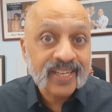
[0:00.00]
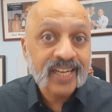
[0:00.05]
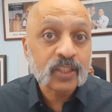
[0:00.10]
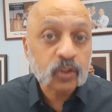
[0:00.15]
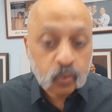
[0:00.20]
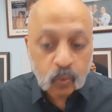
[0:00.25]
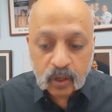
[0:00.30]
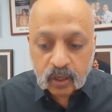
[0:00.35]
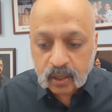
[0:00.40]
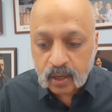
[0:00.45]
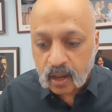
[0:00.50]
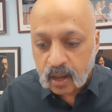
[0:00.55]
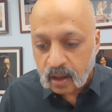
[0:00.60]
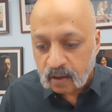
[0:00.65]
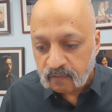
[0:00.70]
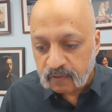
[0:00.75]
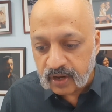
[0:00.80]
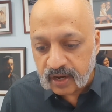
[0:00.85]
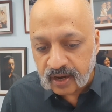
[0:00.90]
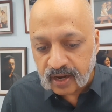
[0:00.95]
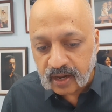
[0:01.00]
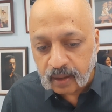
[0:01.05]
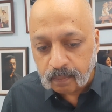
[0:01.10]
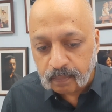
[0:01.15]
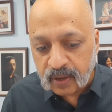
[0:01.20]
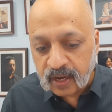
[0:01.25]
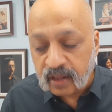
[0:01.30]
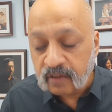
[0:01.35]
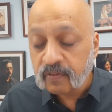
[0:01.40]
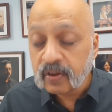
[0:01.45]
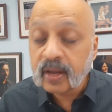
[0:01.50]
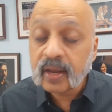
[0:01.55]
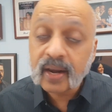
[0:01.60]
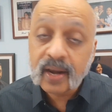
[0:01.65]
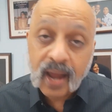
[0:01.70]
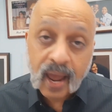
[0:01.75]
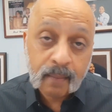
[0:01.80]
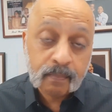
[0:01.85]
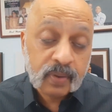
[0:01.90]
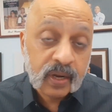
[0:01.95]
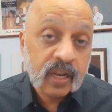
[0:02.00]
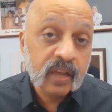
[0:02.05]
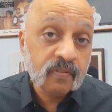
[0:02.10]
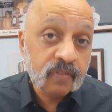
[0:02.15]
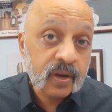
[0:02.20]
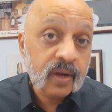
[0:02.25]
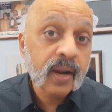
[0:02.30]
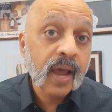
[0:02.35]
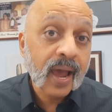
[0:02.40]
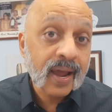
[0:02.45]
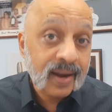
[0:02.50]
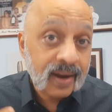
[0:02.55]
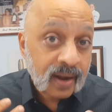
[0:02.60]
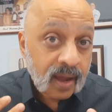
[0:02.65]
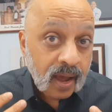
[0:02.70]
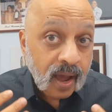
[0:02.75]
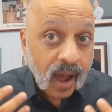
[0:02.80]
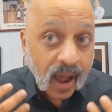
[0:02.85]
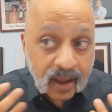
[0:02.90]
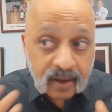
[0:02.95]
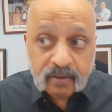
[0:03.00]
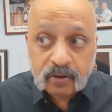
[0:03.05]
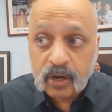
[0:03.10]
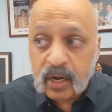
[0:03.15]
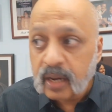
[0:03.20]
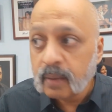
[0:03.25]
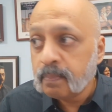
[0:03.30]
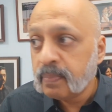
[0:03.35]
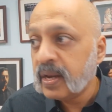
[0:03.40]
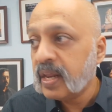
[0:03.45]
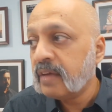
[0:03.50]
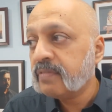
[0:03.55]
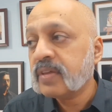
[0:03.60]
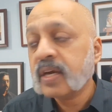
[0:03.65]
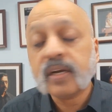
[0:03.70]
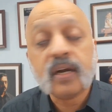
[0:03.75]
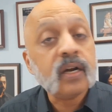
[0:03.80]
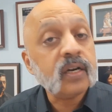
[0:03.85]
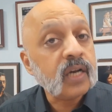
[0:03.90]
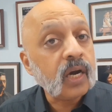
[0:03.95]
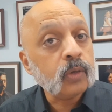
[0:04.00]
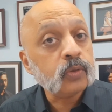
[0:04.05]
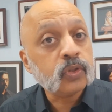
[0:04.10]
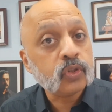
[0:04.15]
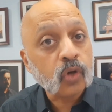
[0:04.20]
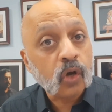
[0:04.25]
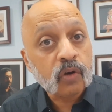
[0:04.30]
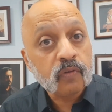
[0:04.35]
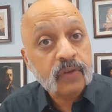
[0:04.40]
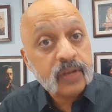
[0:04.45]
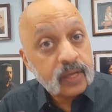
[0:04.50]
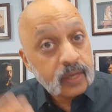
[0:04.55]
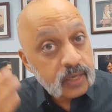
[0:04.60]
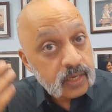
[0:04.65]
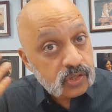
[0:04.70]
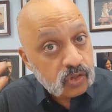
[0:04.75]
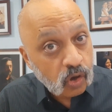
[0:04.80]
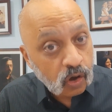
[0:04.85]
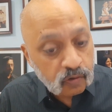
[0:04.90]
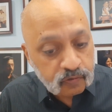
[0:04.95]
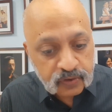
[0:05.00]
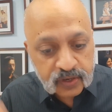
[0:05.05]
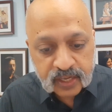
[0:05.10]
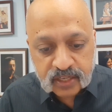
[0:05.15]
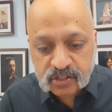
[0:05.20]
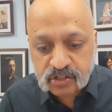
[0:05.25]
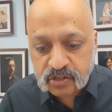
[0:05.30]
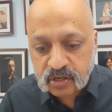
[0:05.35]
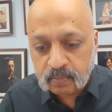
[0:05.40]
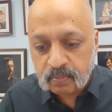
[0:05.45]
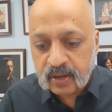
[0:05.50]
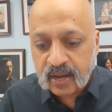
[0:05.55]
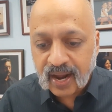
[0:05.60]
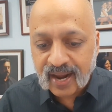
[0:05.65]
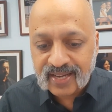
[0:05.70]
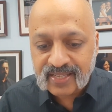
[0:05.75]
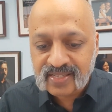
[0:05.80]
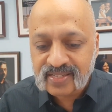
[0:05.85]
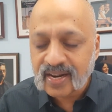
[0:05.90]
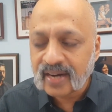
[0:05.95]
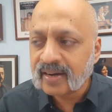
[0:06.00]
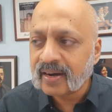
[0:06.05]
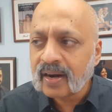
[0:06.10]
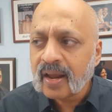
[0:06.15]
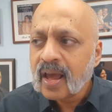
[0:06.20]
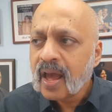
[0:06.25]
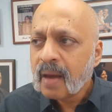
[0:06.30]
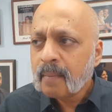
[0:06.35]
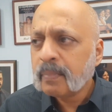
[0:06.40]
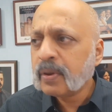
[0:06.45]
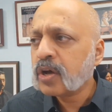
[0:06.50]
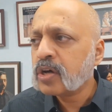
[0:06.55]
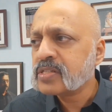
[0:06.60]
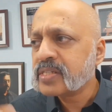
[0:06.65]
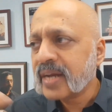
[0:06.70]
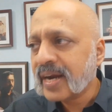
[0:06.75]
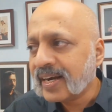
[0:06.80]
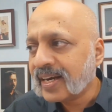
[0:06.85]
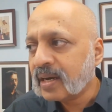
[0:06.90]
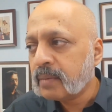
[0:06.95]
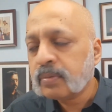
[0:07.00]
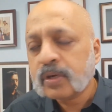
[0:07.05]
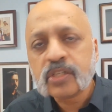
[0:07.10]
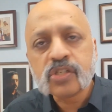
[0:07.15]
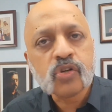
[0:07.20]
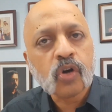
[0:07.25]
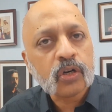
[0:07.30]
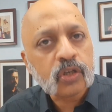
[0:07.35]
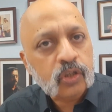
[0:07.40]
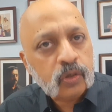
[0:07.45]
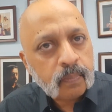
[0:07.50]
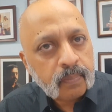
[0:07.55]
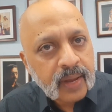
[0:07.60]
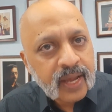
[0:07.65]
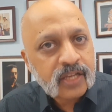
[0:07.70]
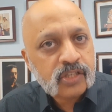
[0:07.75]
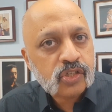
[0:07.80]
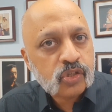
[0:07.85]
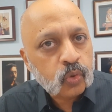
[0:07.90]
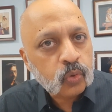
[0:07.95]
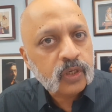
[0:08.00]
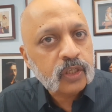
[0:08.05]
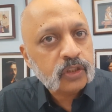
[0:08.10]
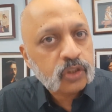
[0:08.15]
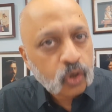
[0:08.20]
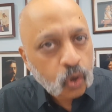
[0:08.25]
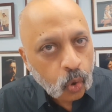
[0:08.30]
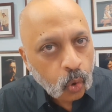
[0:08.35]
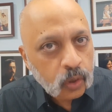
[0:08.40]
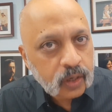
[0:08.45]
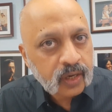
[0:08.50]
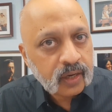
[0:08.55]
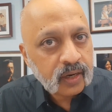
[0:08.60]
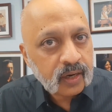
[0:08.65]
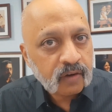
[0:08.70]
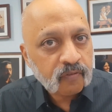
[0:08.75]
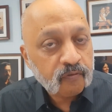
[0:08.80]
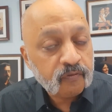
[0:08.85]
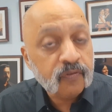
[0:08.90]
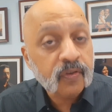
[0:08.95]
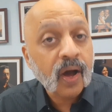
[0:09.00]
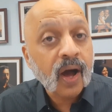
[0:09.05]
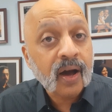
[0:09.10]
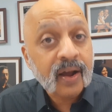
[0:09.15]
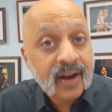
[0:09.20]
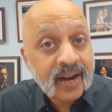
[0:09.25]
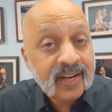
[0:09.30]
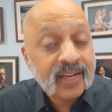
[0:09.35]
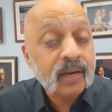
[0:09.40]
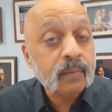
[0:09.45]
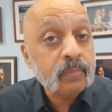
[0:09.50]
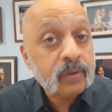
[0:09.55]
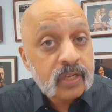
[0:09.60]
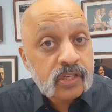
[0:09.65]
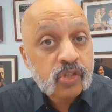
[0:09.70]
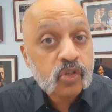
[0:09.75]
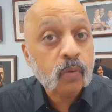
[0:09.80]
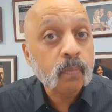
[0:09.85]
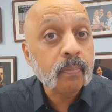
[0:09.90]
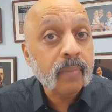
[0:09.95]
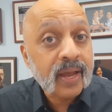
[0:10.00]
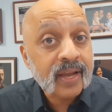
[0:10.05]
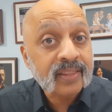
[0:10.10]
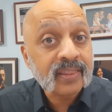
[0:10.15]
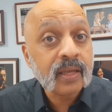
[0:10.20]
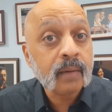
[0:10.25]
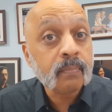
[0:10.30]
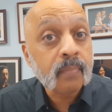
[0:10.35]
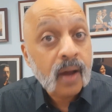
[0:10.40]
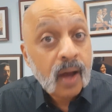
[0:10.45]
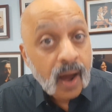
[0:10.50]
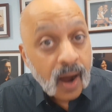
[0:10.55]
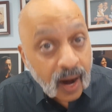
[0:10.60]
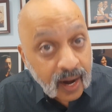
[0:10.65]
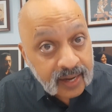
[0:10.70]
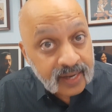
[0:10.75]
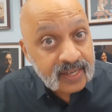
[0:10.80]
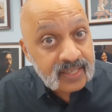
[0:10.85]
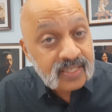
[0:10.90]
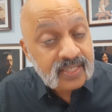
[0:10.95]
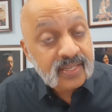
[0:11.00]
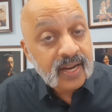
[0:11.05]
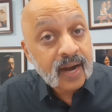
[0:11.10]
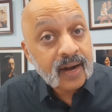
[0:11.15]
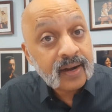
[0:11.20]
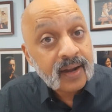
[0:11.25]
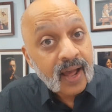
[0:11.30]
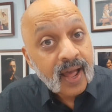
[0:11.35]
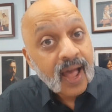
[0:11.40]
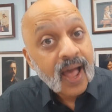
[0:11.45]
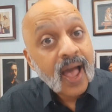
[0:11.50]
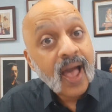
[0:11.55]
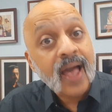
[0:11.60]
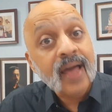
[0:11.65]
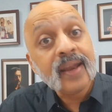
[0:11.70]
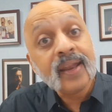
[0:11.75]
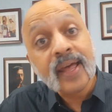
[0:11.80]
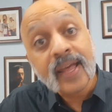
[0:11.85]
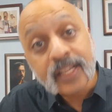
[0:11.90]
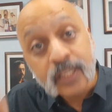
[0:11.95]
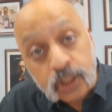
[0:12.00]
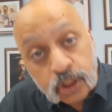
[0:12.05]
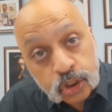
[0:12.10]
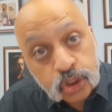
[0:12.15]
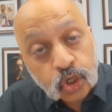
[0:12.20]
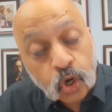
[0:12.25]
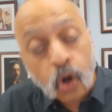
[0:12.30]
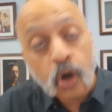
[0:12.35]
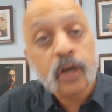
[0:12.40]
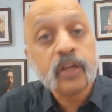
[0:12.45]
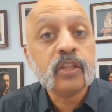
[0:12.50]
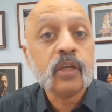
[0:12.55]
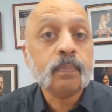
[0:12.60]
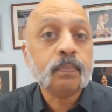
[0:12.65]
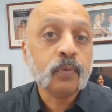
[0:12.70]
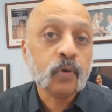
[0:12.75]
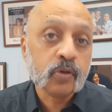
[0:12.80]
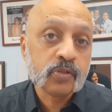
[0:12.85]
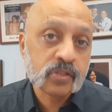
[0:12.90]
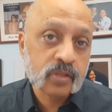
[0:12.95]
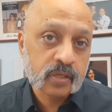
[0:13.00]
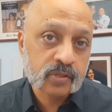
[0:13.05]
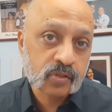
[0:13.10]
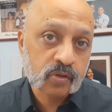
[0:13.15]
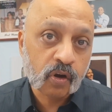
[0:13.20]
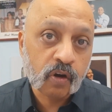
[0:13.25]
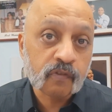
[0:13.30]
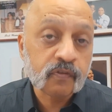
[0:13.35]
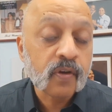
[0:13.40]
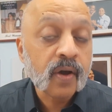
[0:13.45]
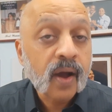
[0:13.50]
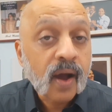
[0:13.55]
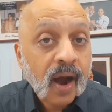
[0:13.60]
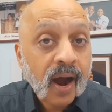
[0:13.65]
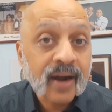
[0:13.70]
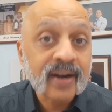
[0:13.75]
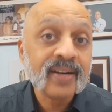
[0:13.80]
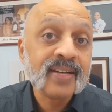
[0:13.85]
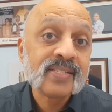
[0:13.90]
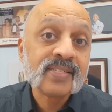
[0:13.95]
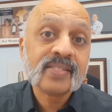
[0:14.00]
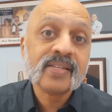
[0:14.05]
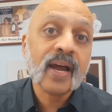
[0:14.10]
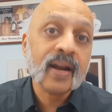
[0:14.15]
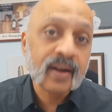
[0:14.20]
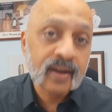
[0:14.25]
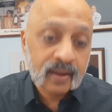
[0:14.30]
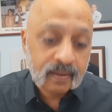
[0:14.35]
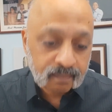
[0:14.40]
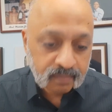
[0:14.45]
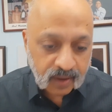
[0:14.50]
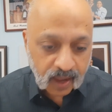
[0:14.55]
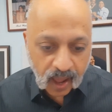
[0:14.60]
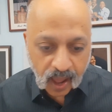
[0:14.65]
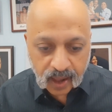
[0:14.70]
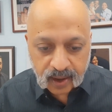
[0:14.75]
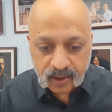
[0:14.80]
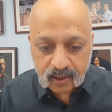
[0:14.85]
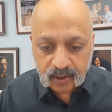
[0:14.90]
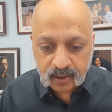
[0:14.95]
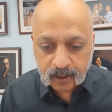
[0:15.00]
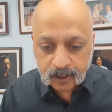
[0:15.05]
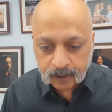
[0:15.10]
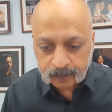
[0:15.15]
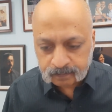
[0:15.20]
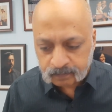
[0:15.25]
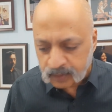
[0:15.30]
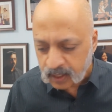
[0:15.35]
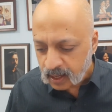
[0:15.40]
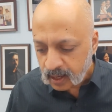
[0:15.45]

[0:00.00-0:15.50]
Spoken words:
That's what we really believe in. And I really believe that our doubt solving is of an extremely high standard, because our attempt is not to make students rote learn. Our attempt is to make them understand and enjoy the process of understanding and learning.